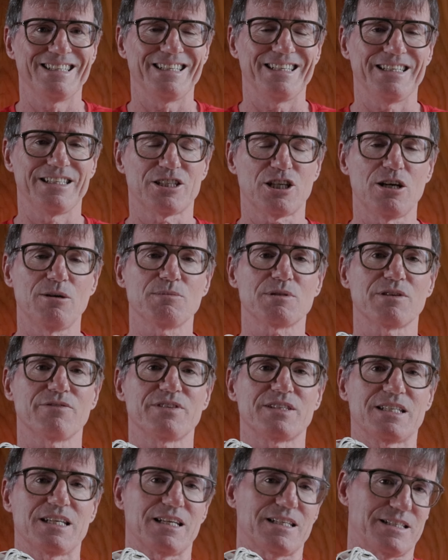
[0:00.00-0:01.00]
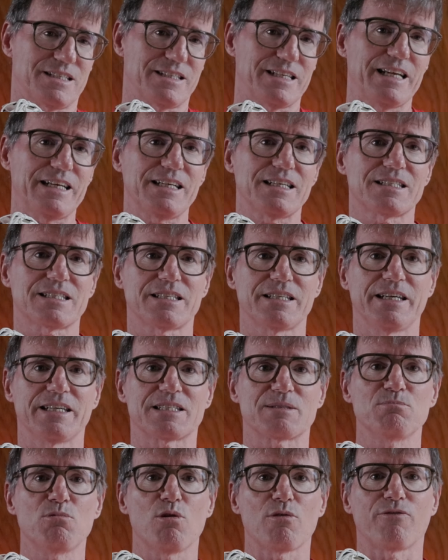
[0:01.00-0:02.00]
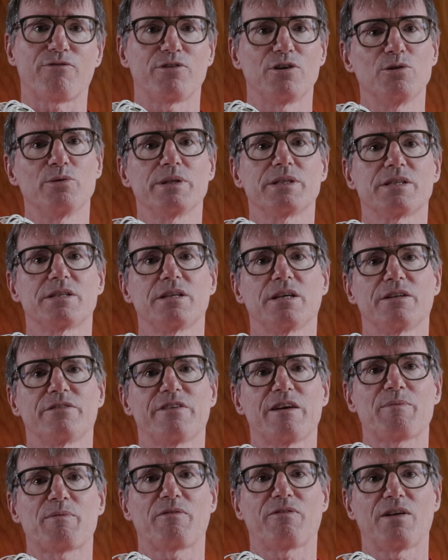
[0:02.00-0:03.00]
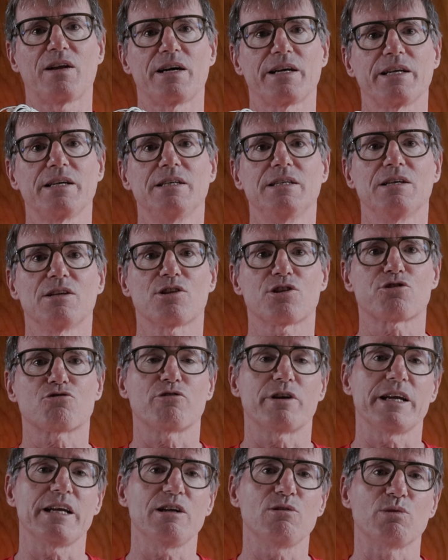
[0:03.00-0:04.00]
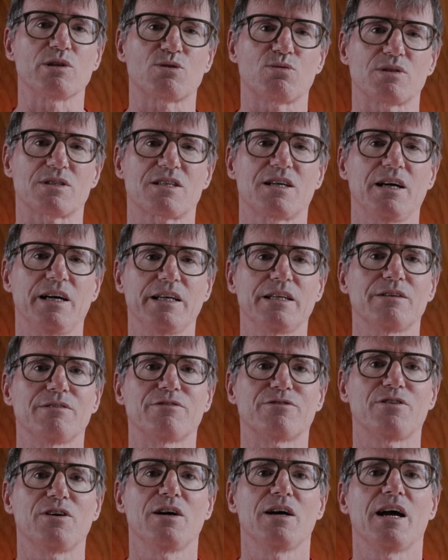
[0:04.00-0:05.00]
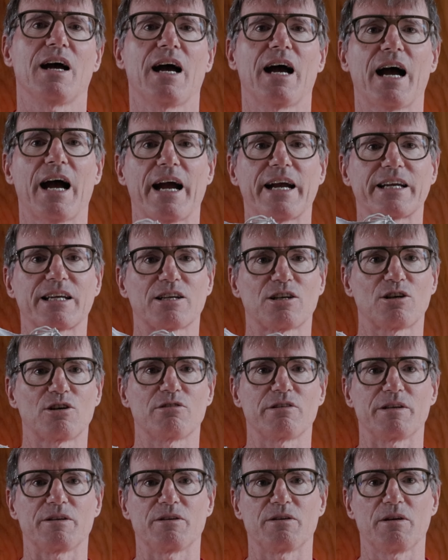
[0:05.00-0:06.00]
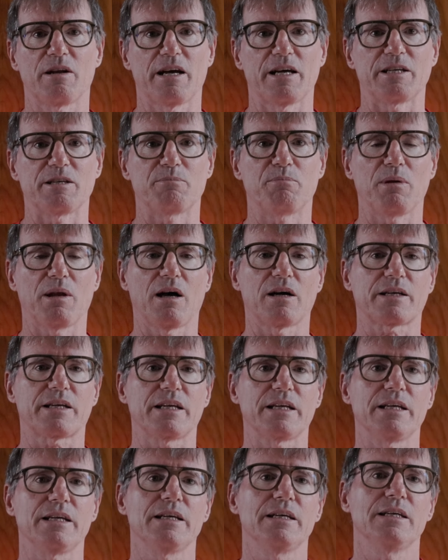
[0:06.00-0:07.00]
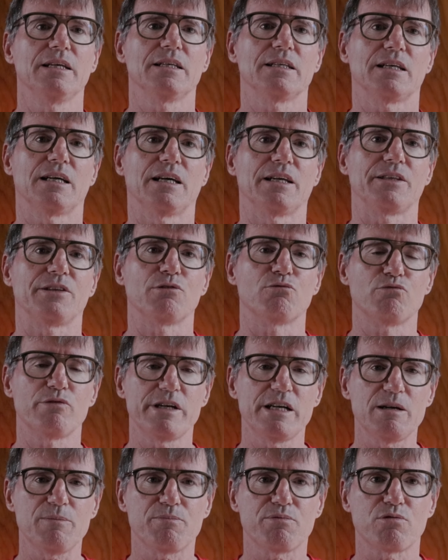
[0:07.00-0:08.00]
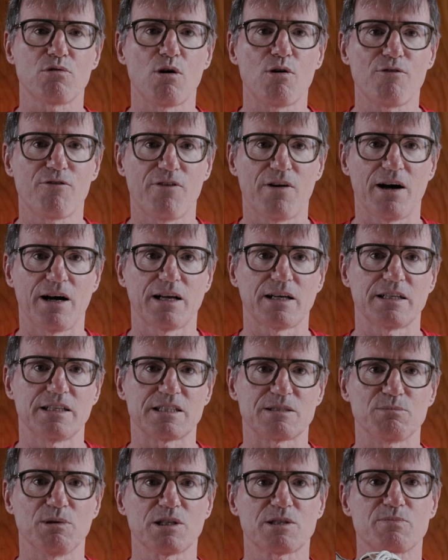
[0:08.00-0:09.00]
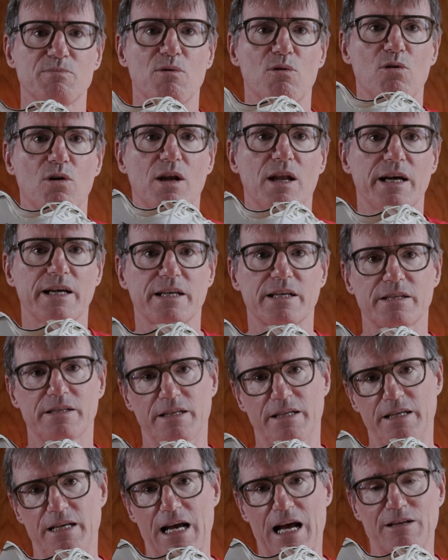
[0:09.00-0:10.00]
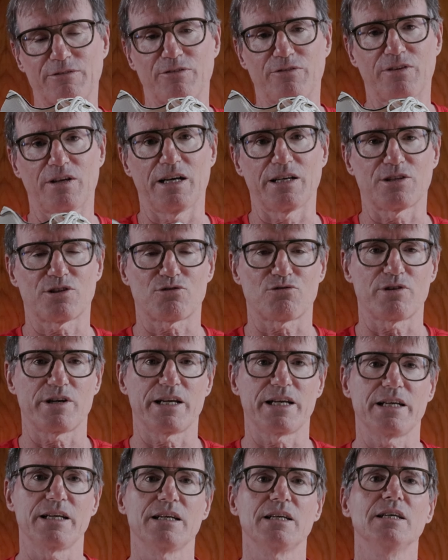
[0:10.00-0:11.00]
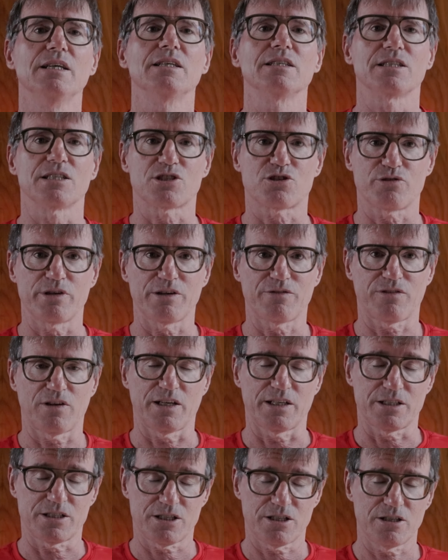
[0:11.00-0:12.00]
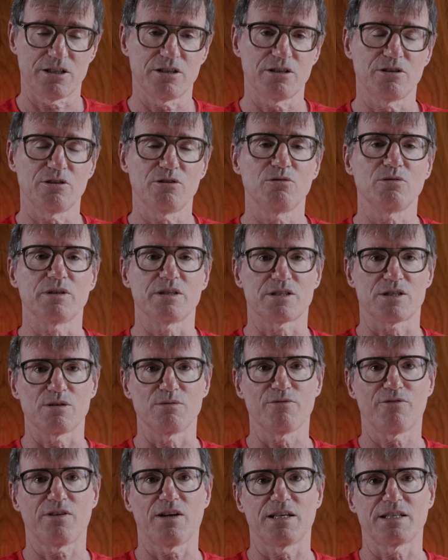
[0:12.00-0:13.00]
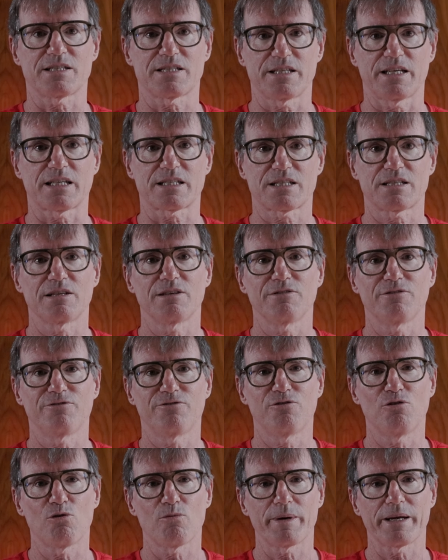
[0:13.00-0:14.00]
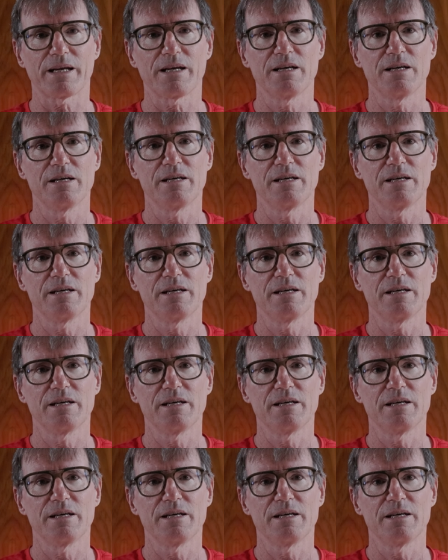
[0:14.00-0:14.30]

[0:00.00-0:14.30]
In terms of its aesthetics, it's more fluid than the Vaporfly 3, which was kind of angular and blocky. And the rear profile is much more like the Alphafly 3, the Streakfly 2, the Zoomfly 6, forming